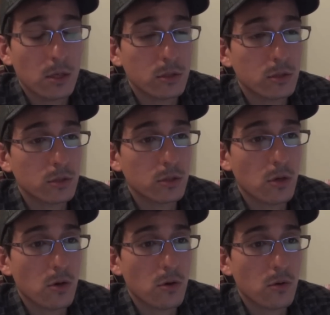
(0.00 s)

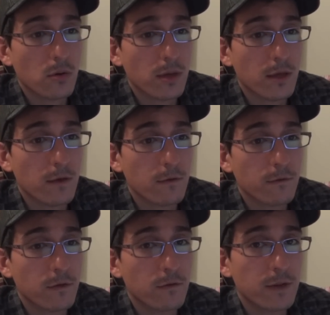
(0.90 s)
So
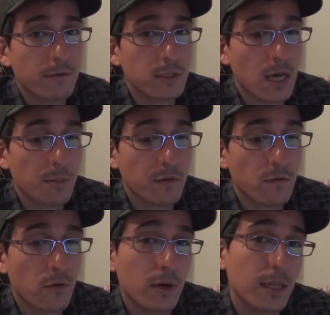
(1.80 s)
if you've never taught
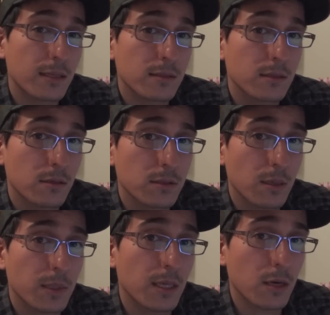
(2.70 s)
before and that's,
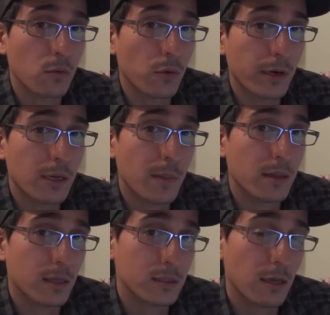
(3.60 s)
something that you're worried
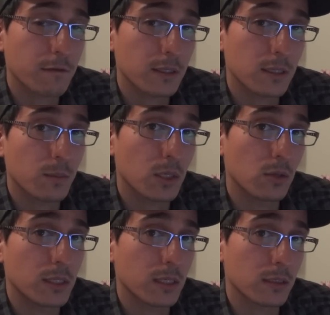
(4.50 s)
about, that's definitely something you
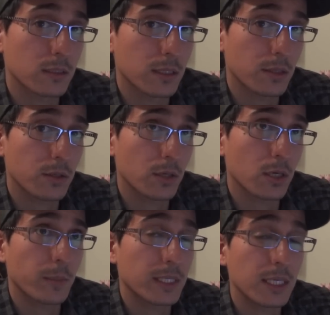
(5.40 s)
need to consider. You're going
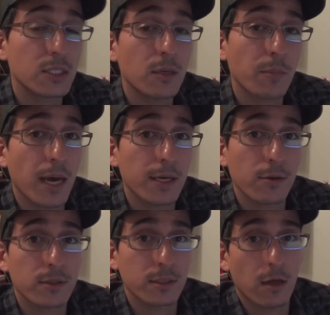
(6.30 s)
to be teaching by
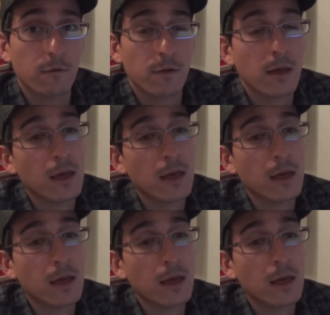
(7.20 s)
yourself.